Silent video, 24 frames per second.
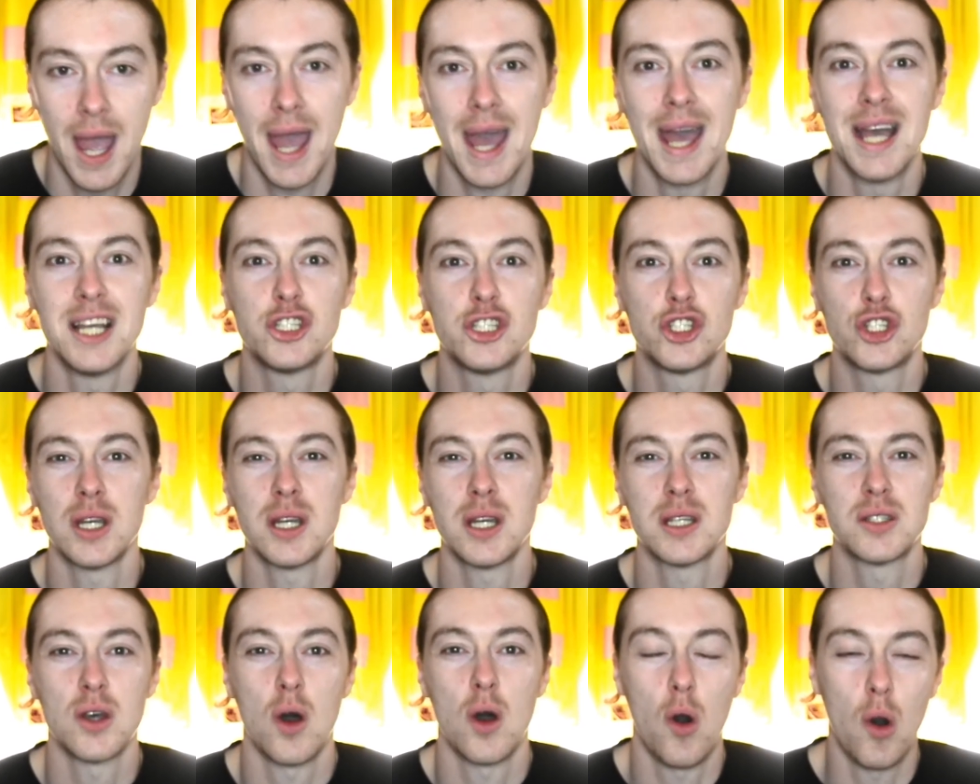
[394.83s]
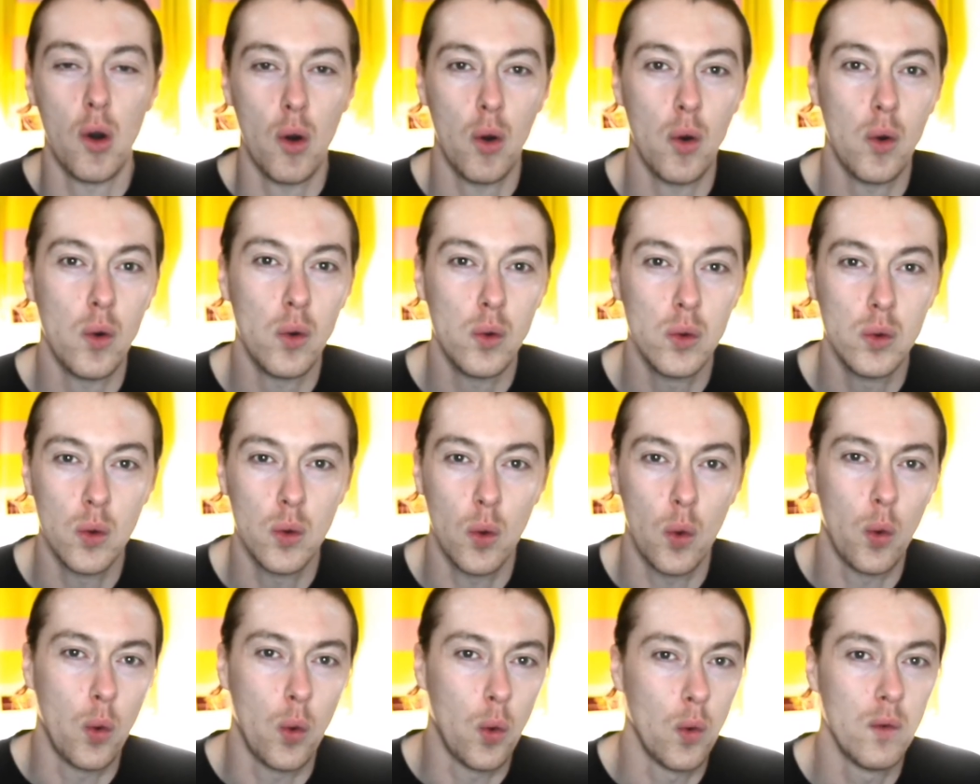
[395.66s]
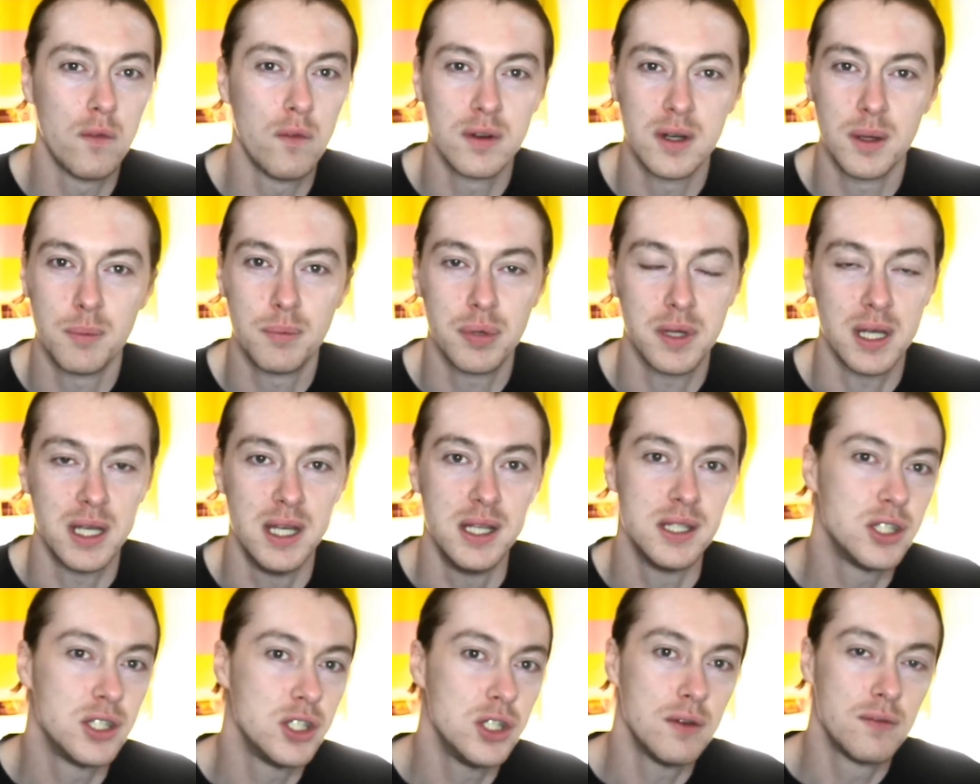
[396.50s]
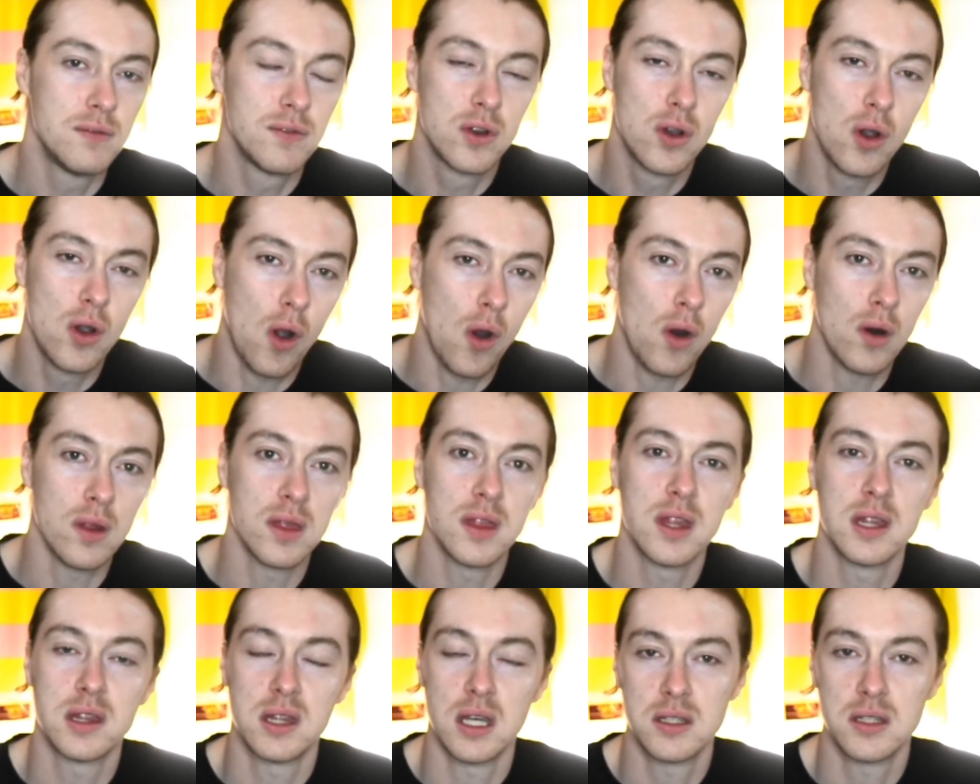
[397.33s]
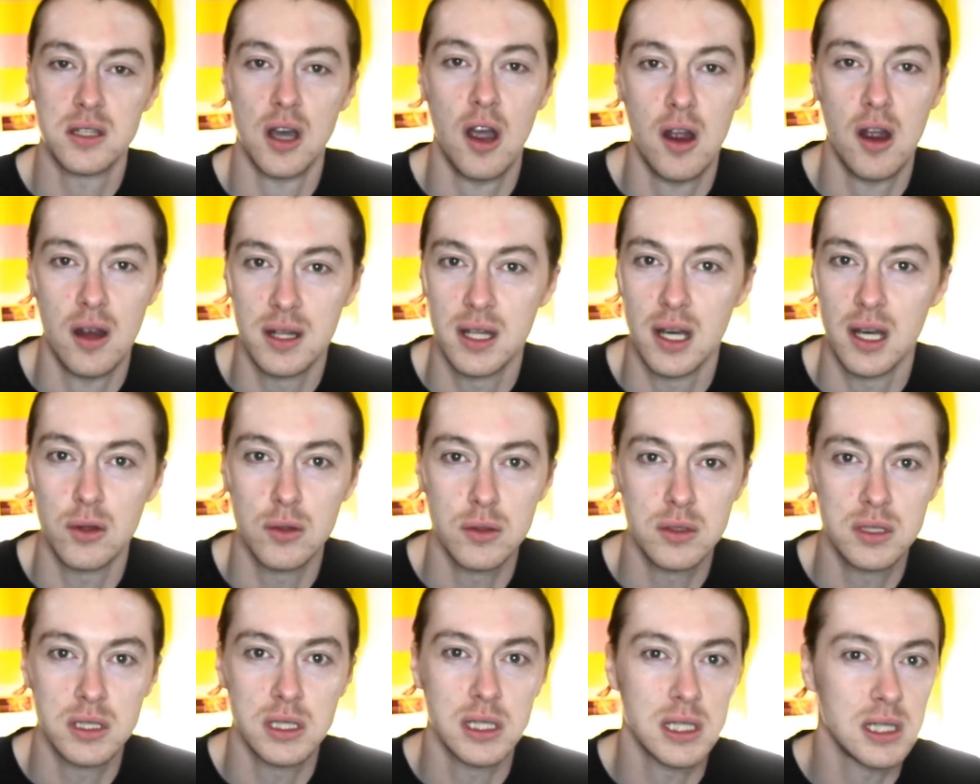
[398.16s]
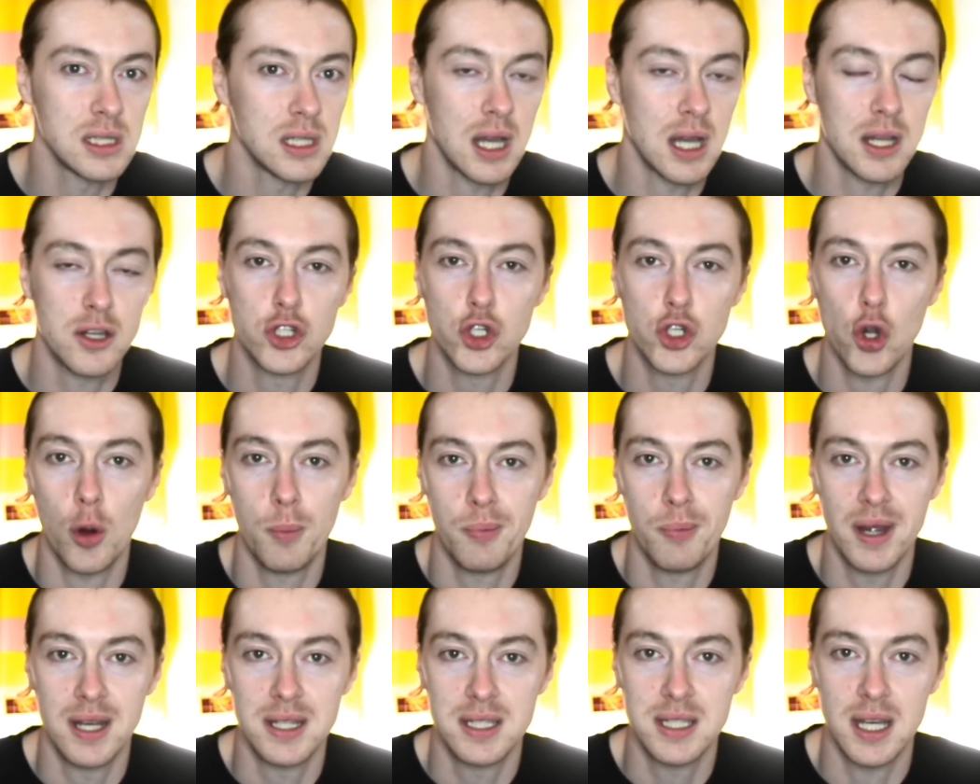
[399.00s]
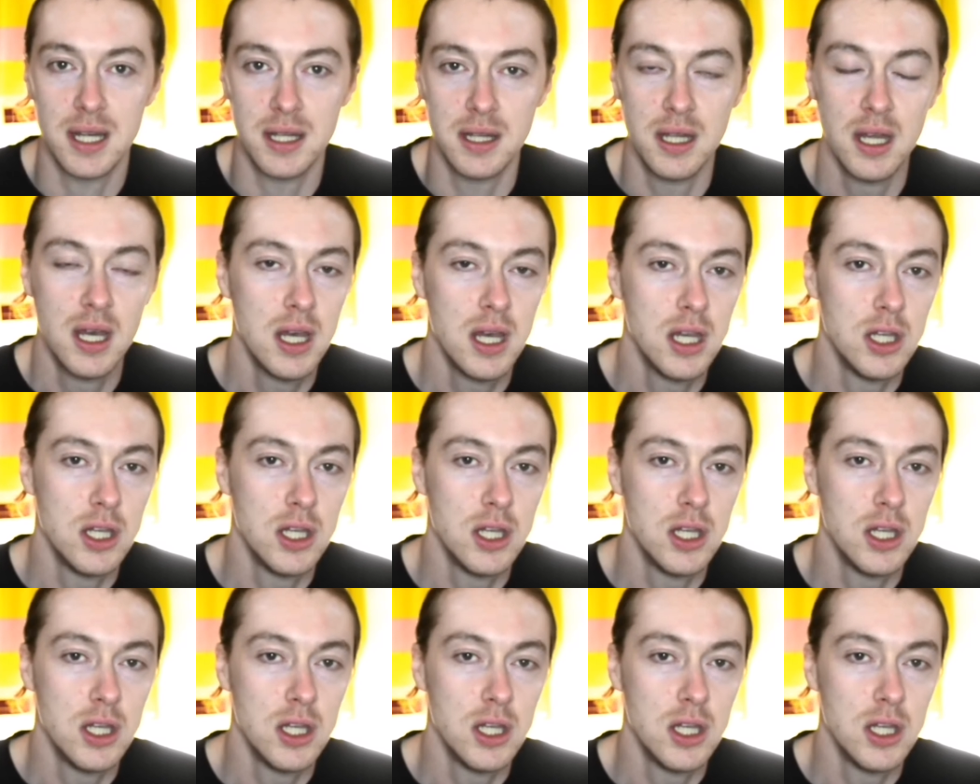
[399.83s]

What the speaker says: It's just all over the place. You've got the tartan that looks like a shortbread tin.